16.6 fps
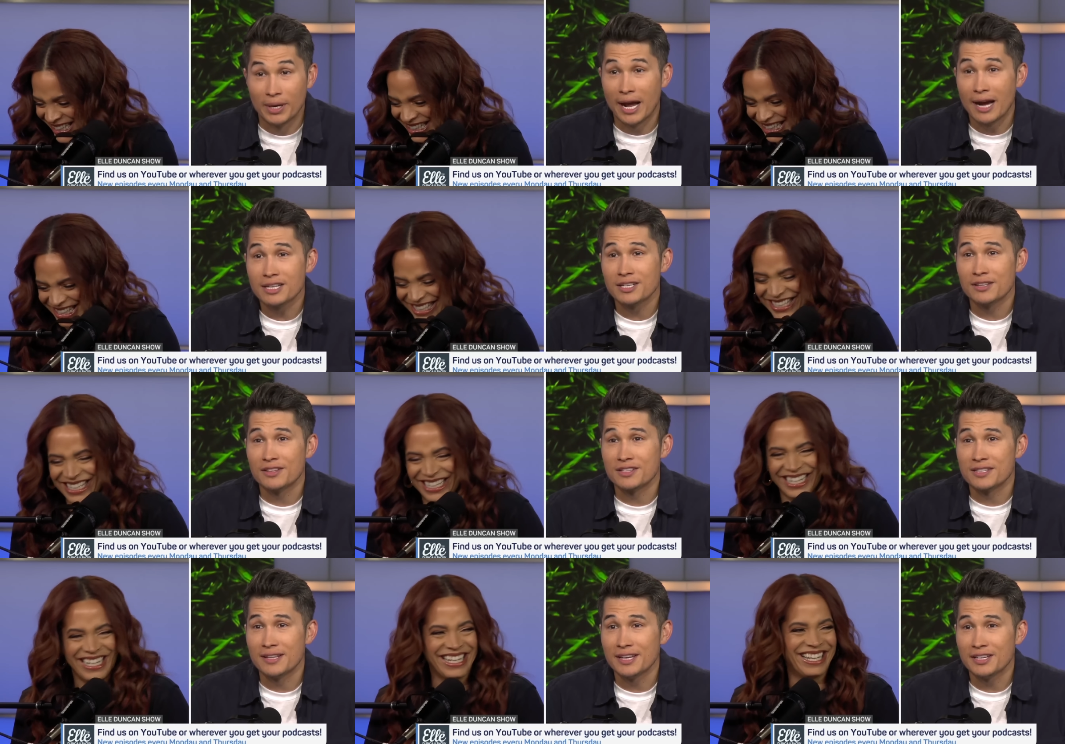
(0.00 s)
Speaker 1: but actually,
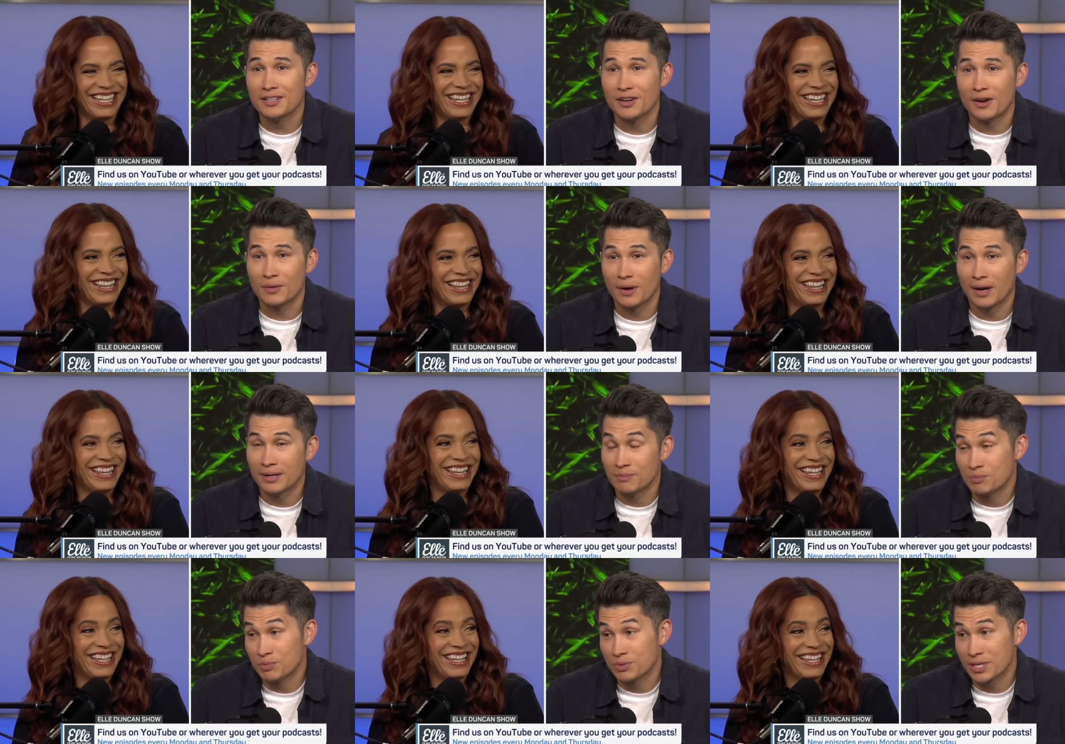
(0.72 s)
the Slinky Dog
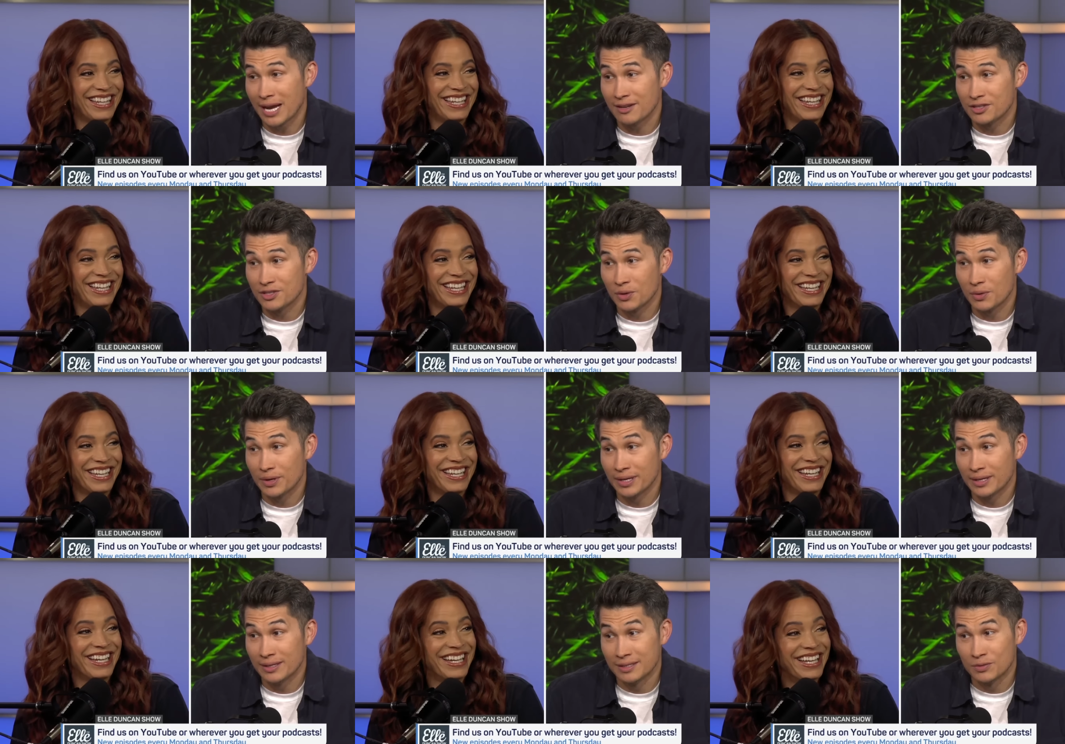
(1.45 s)
ride, sad
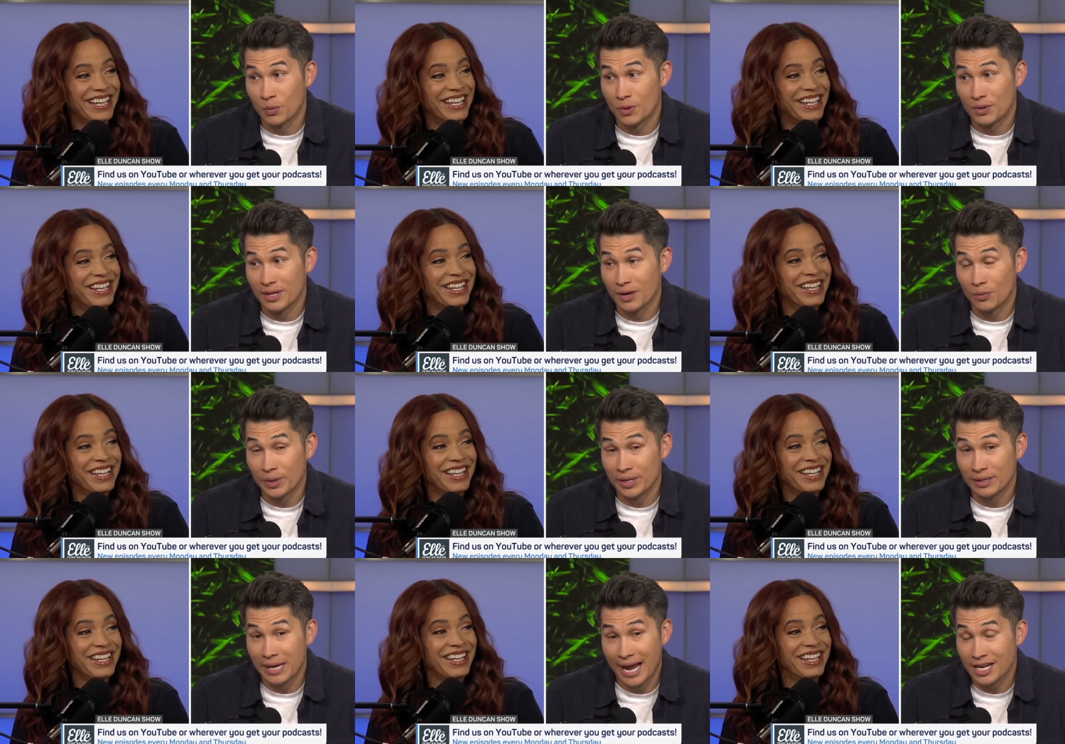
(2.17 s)
story, is one that
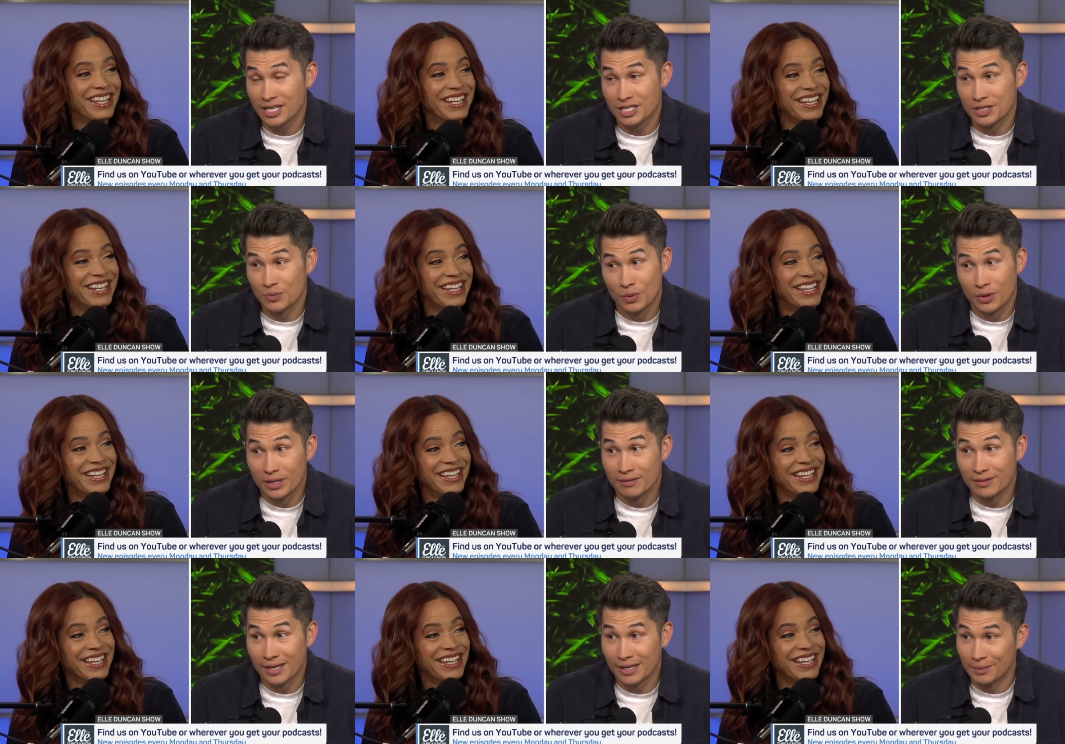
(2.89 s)
we actually
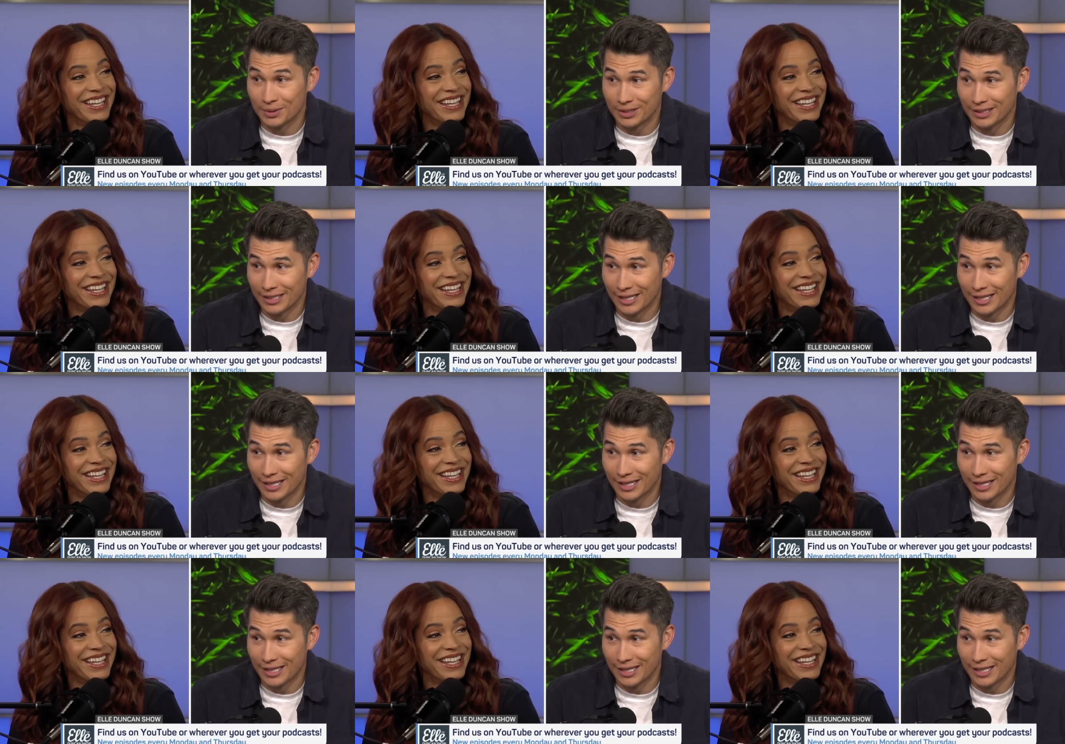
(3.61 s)
weren't even able to